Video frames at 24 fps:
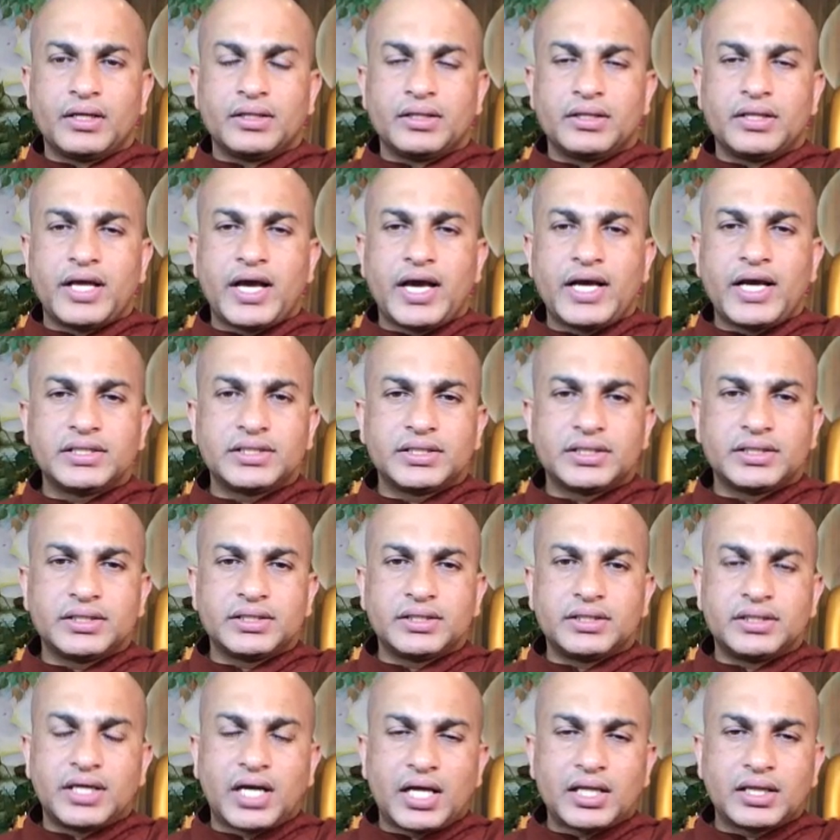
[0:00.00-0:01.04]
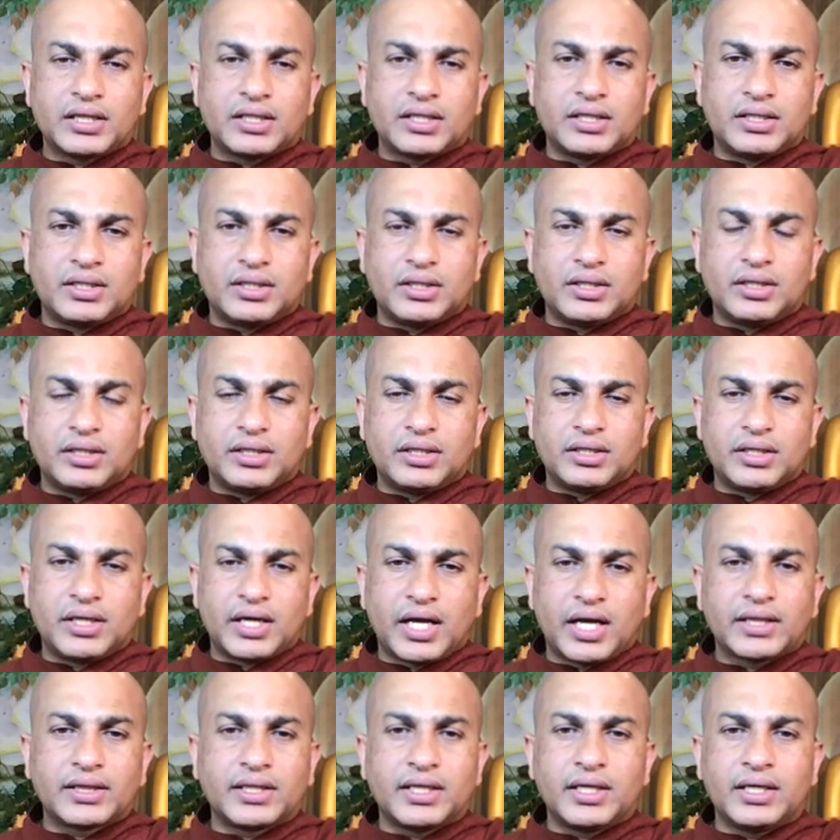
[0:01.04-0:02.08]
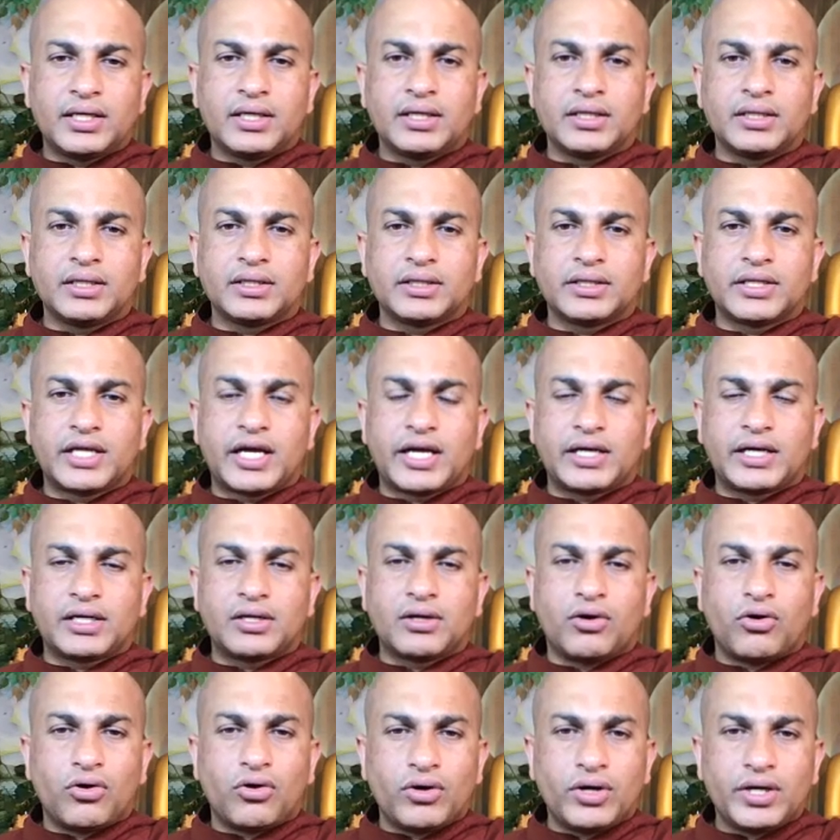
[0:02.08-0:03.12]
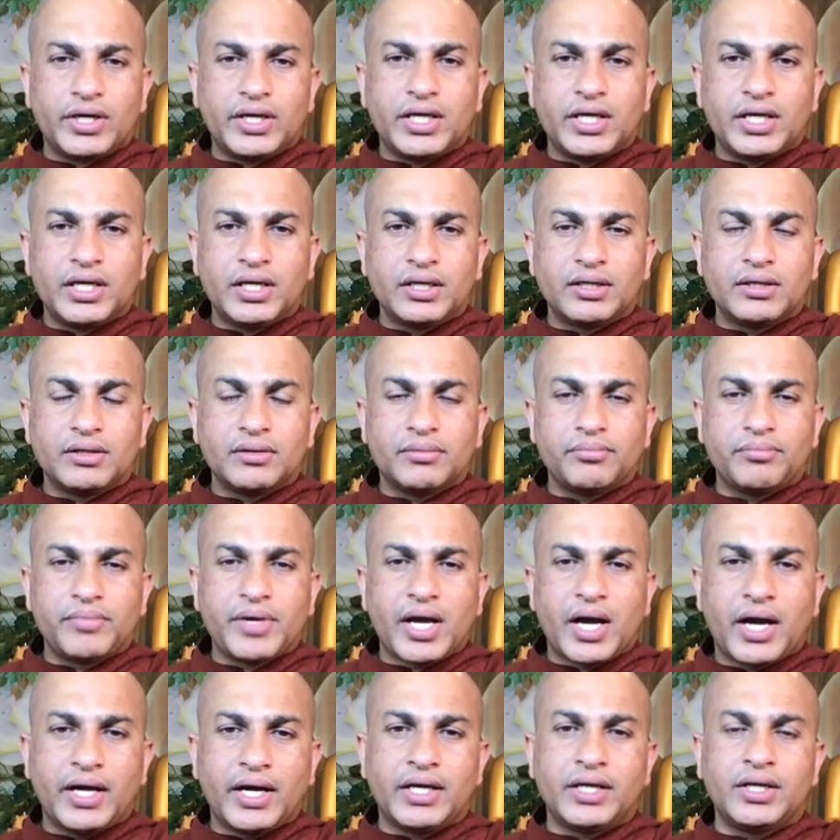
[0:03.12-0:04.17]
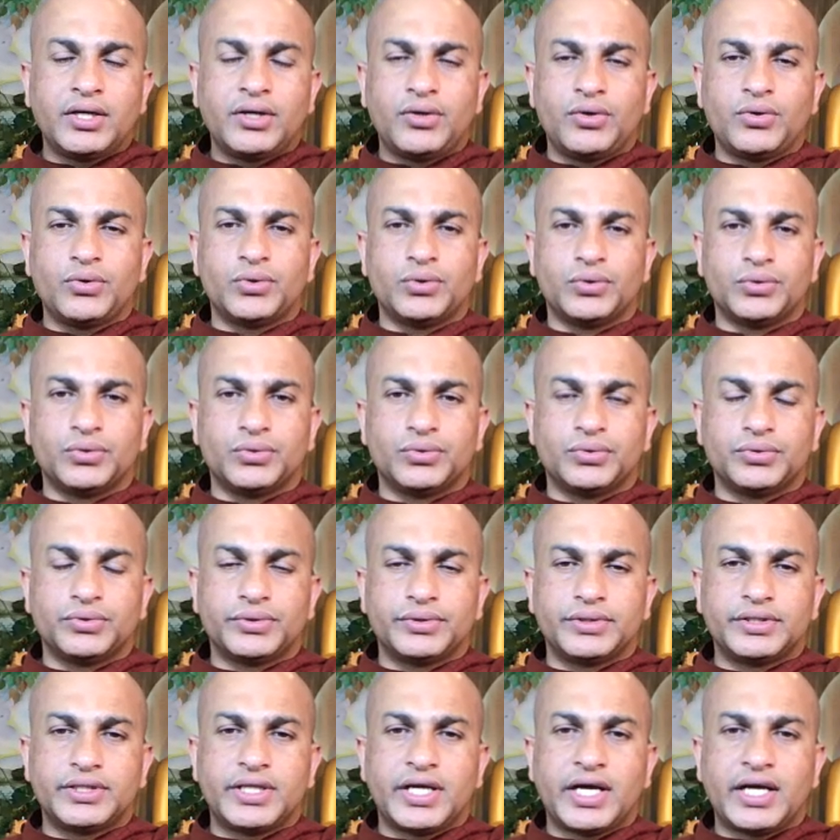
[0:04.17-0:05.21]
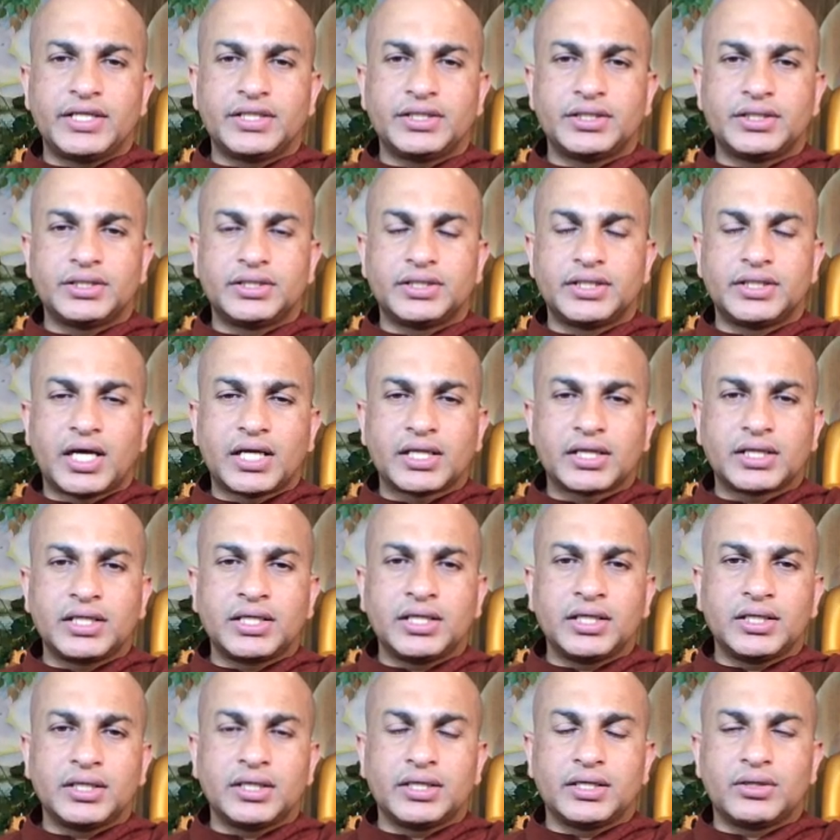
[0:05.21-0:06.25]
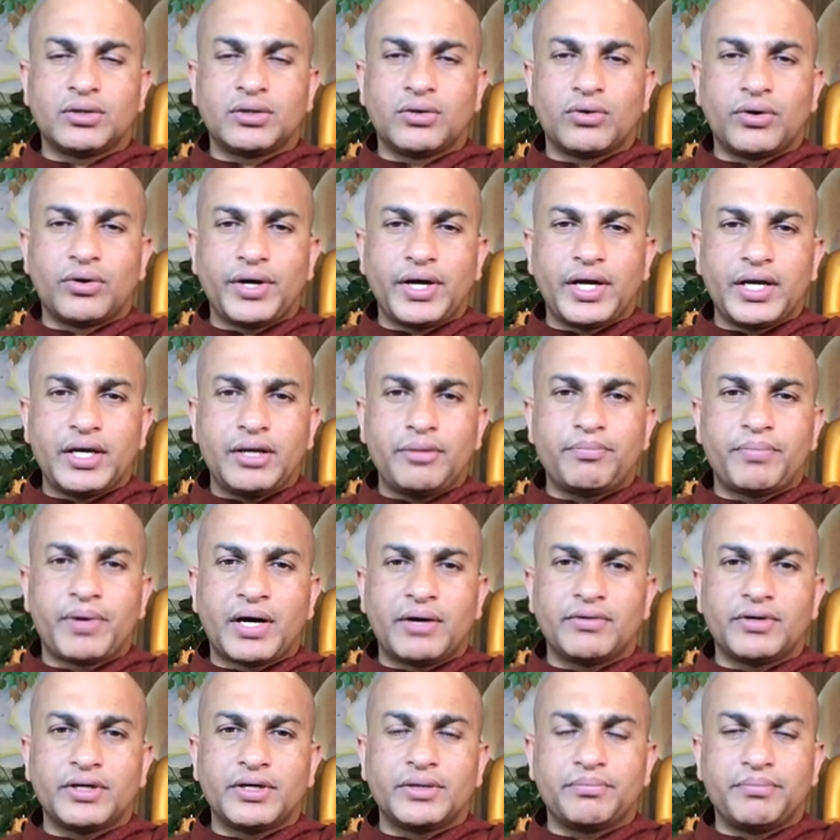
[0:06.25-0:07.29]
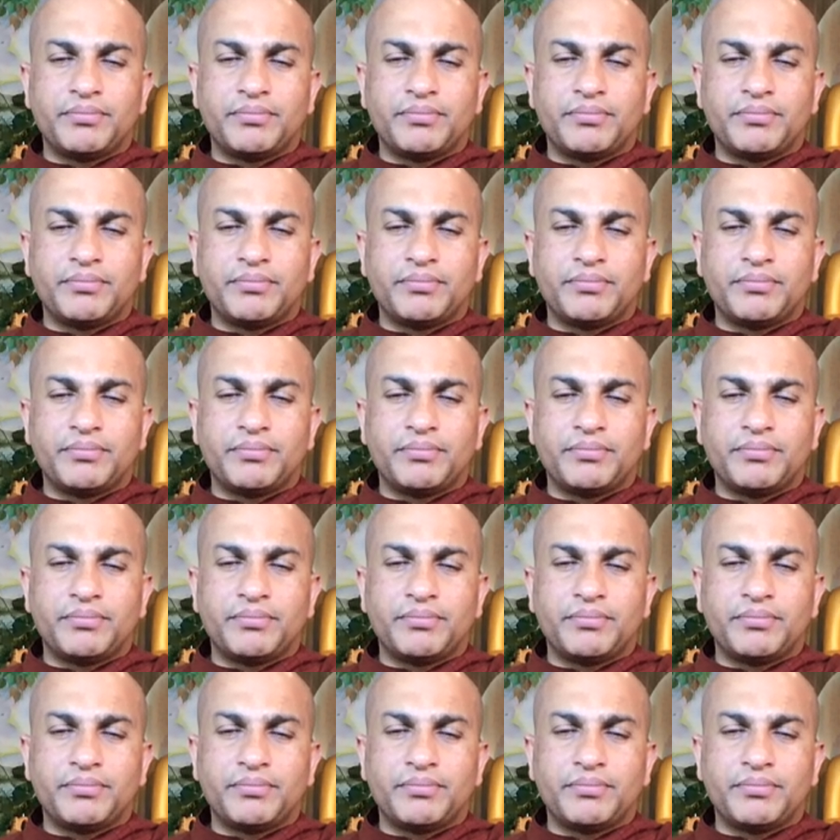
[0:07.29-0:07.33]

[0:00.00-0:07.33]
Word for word: There is not, nothing that holding behind you. There is nothing, no any power